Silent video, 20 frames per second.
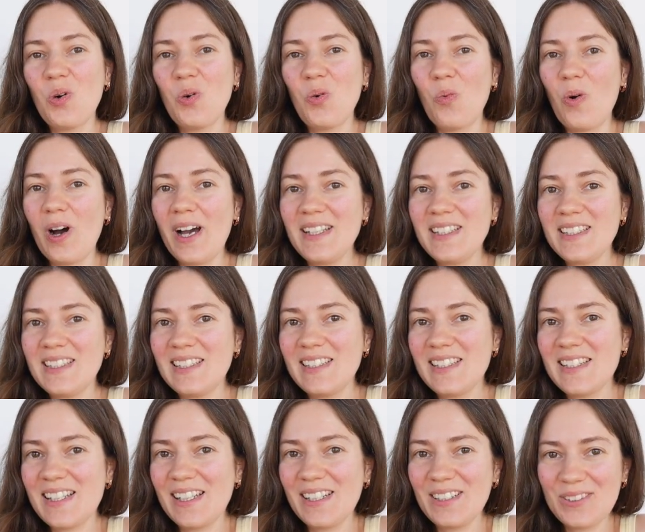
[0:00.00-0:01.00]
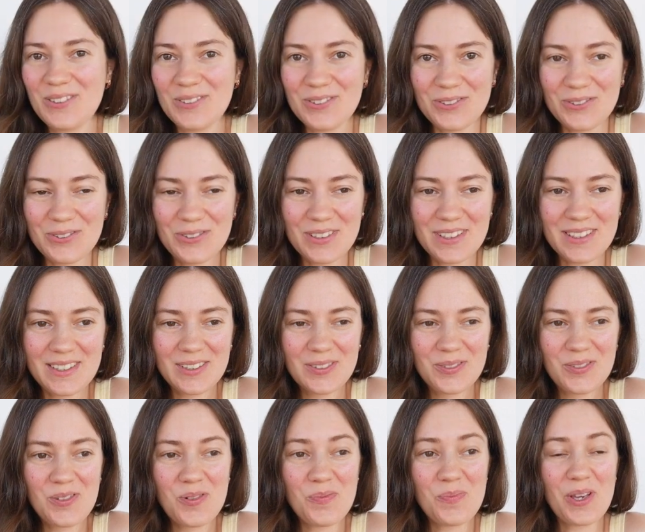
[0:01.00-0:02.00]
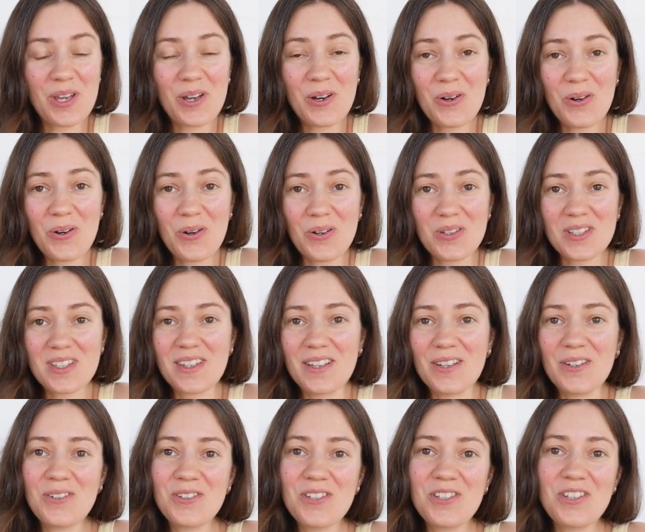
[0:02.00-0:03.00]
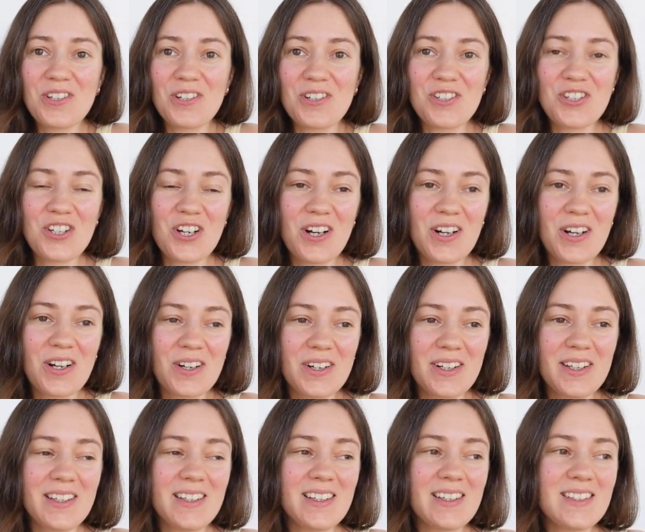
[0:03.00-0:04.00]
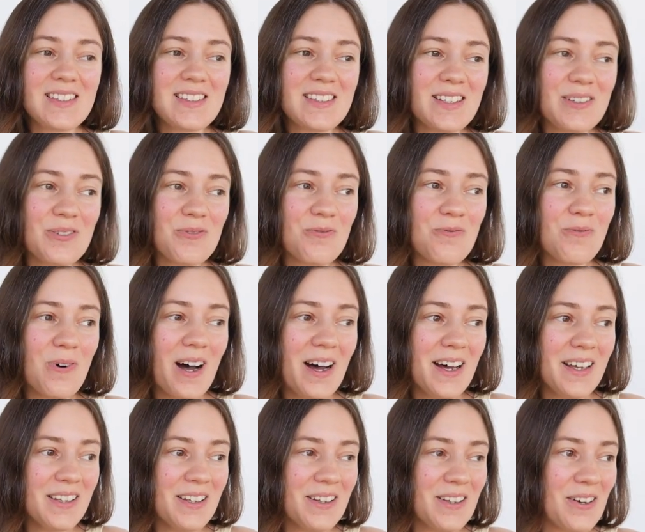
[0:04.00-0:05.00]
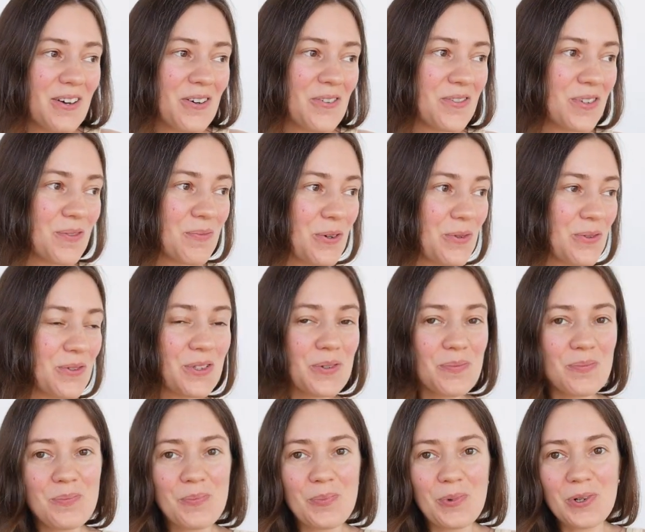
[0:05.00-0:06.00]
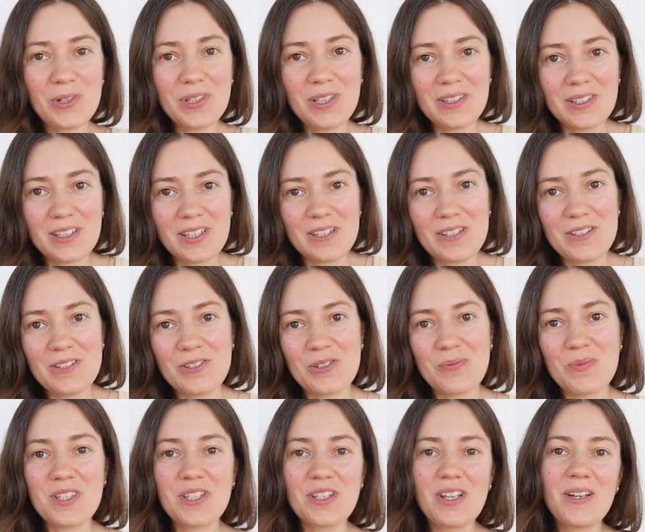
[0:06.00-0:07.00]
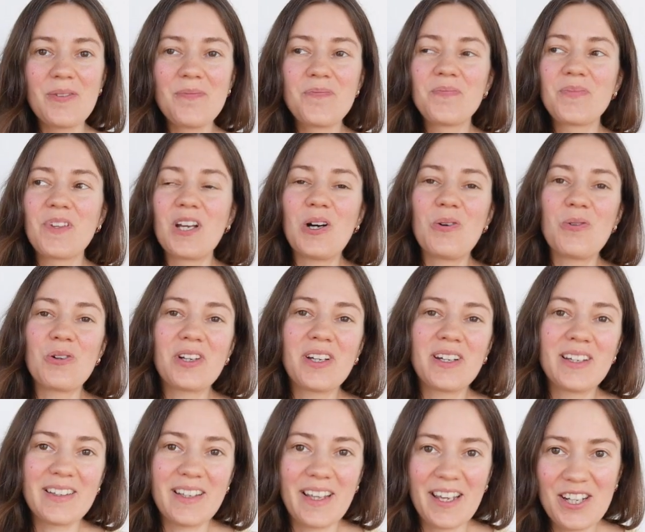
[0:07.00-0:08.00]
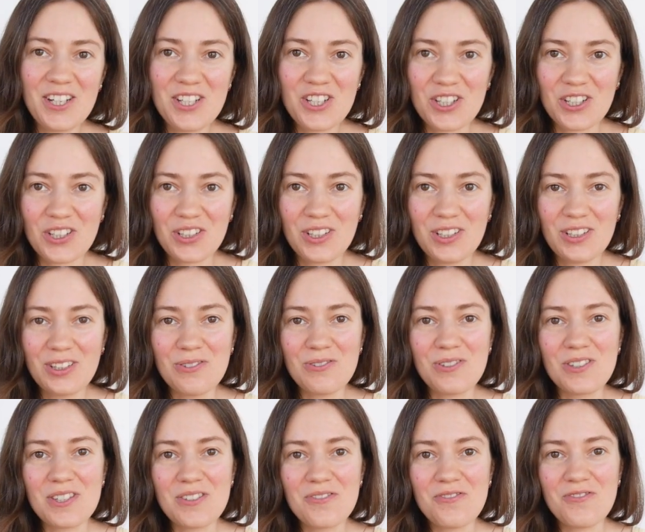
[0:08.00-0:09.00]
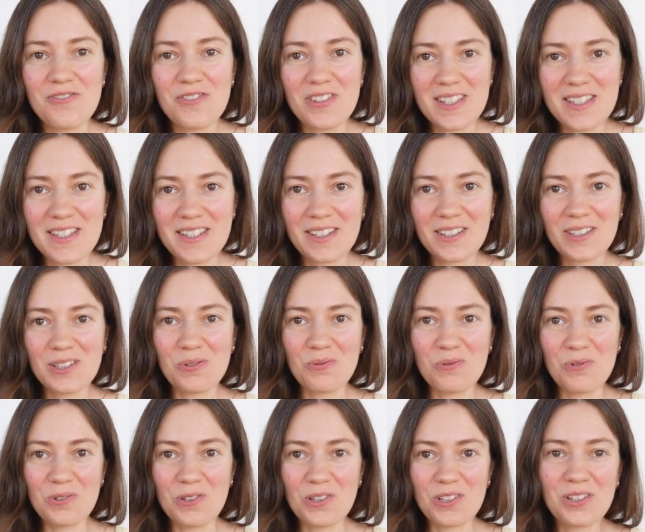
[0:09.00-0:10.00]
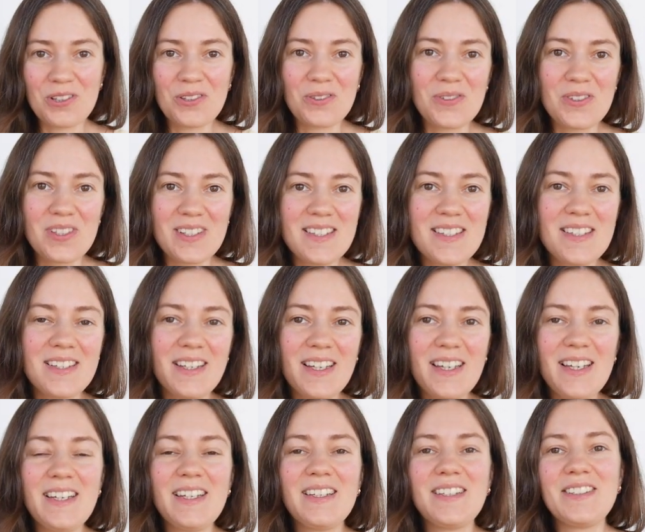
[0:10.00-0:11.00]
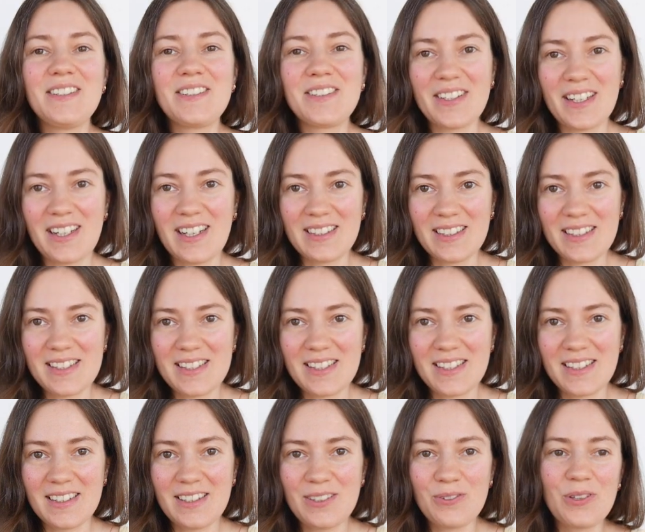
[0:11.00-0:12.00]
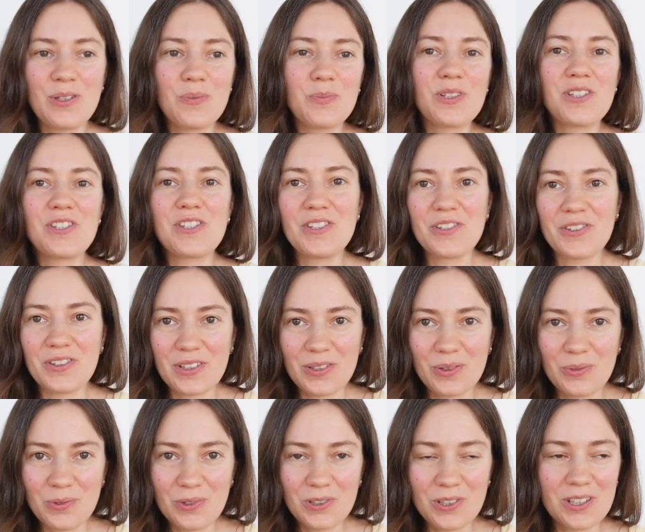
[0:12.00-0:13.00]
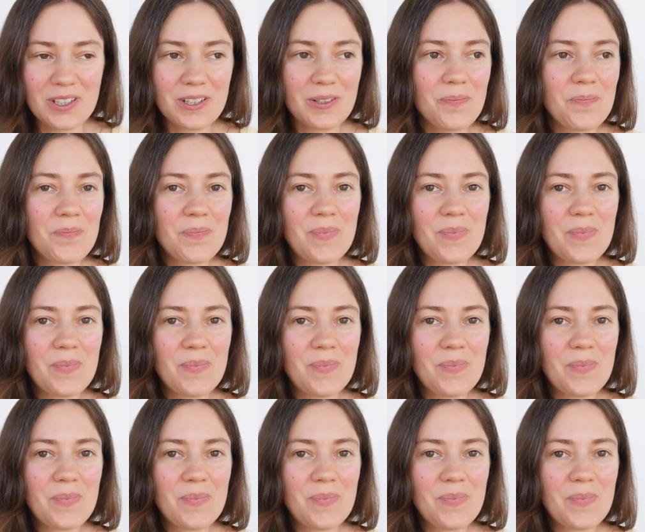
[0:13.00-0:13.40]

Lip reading: Why did I decide to do it? Because the Earth Star Chakra is the one of the most important in terms of our connection to this physical world, to this reality, to the material world.